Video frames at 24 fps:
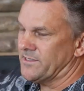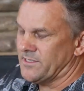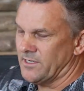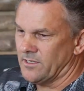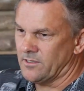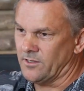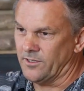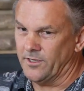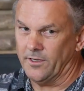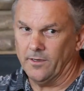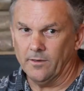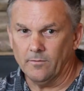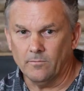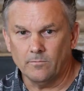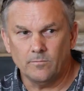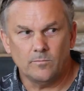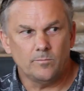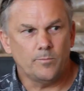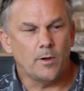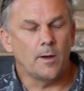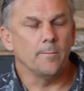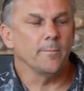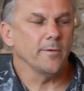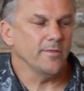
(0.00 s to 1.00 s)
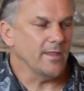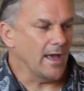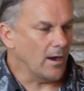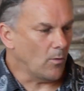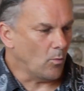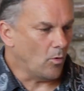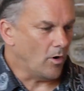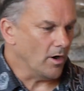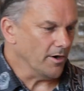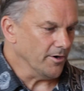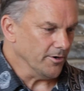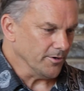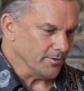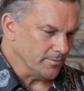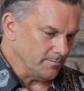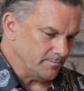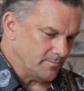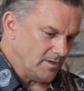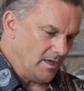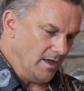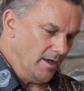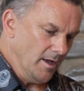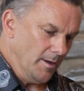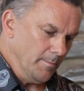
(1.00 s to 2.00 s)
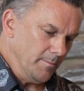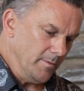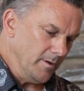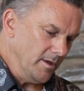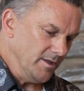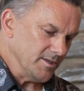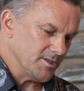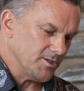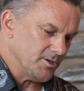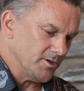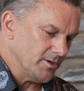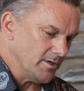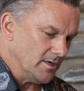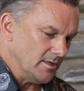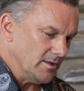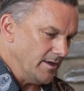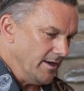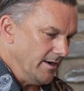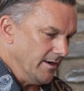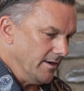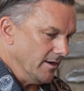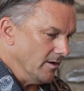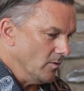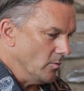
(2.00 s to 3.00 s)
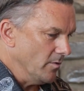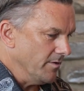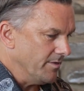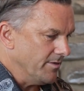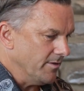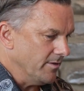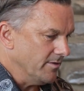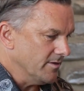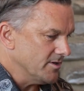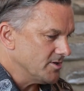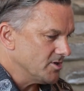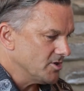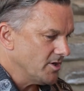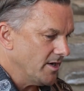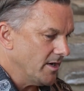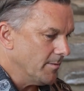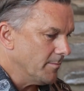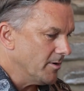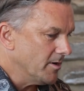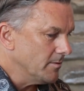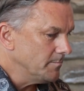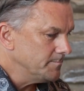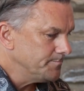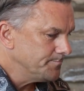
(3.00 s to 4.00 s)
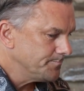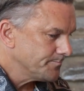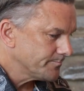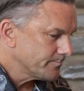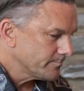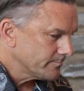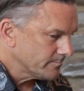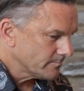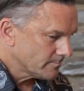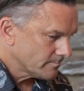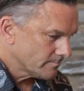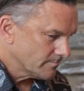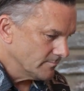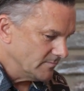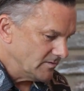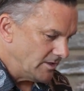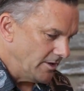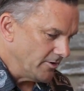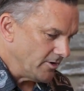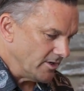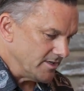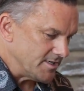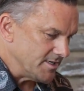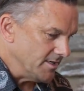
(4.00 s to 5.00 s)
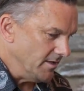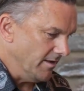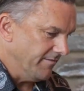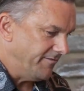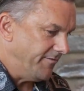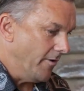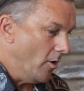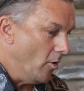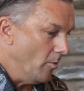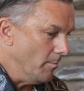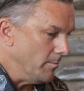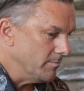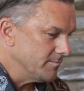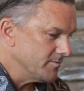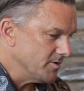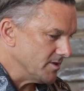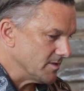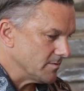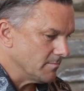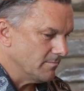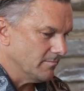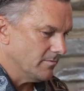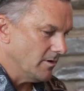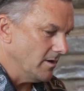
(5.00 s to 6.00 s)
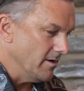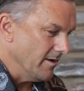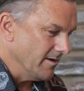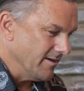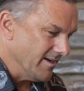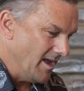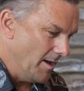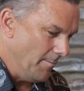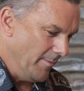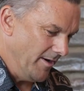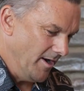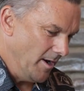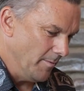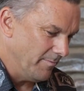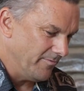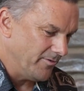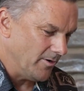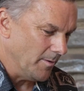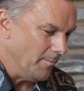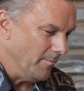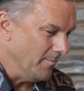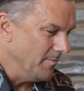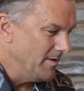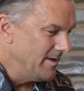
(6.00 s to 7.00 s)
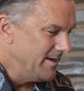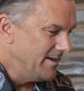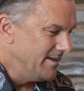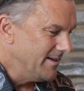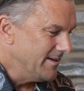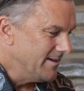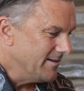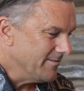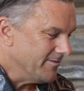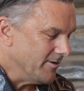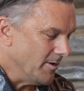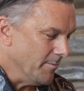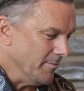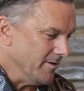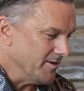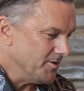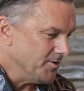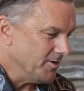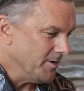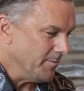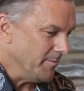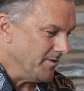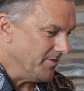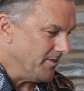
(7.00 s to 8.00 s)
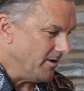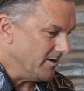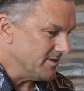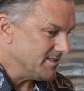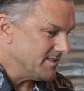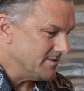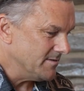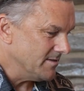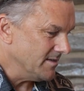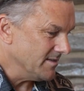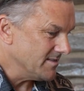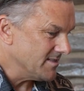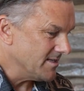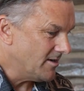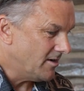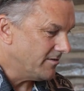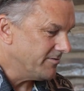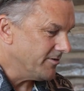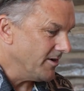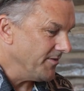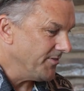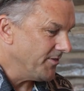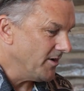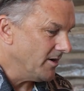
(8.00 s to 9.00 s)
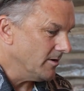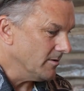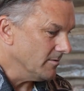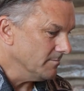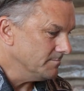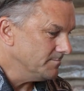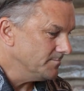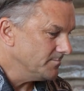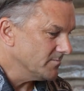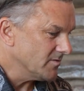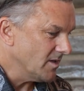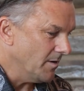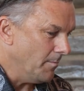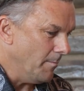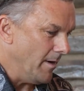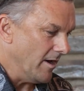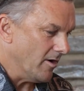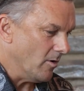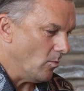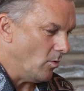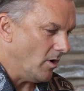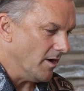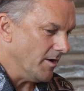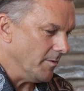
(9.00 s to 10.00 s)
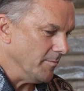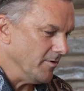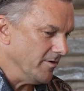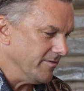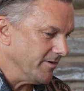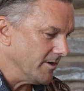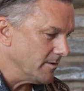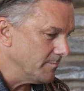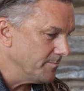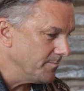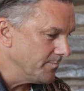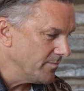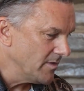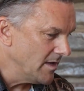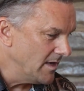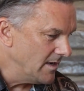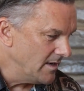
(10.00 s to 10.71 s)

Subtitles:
basically, and pumping that water and circulating it within this chamber. You can see the foam just coming up from the treatment there itself right there, and the amount of water moving.